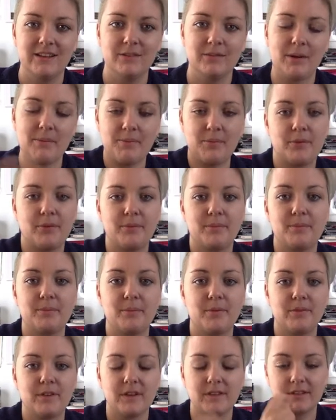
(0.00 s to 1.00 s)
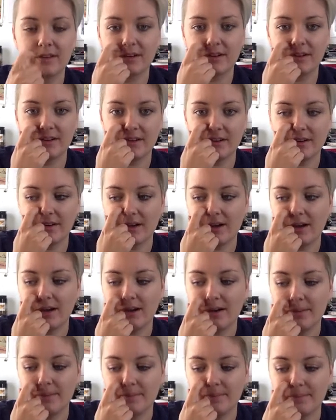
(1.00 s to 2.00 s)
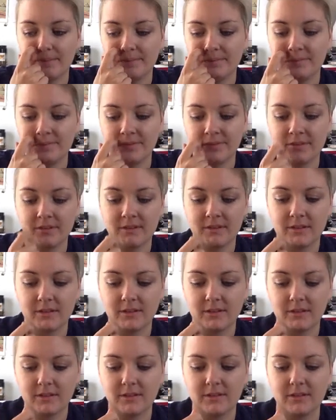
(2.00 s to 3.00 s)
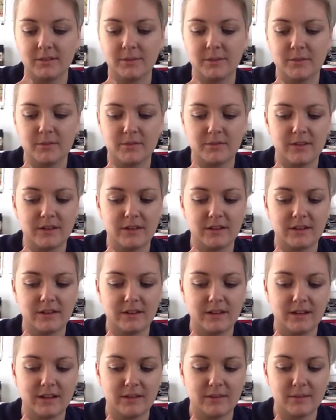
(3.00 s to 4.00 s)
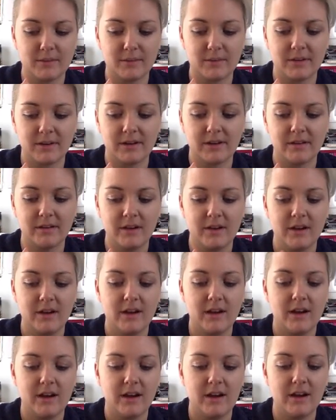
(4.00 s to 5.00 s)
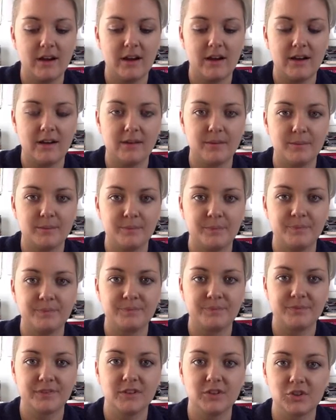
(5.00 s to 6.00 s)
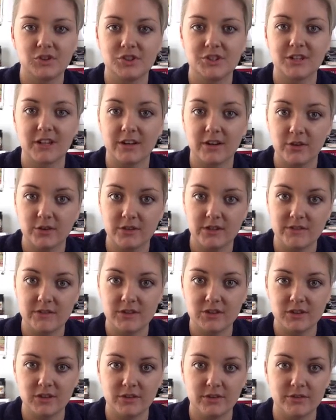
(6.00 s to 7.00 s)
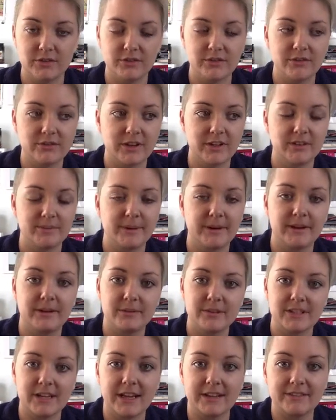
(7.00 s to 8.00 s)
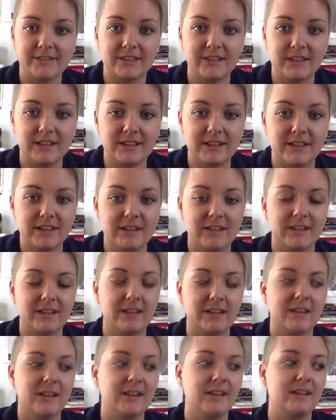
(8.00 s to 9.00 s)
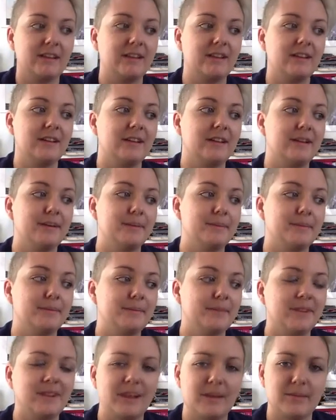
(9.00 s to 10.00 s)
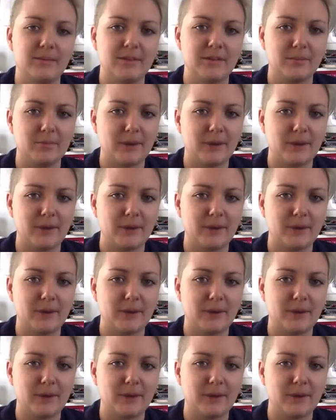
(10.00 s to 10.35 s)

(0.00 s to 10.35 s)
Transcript: right before the movie started, um, or when the movie ended. I can't remember now. Um, she's got a new TV show, Transparent, which I haven't seen yet, and um, it's on Amazon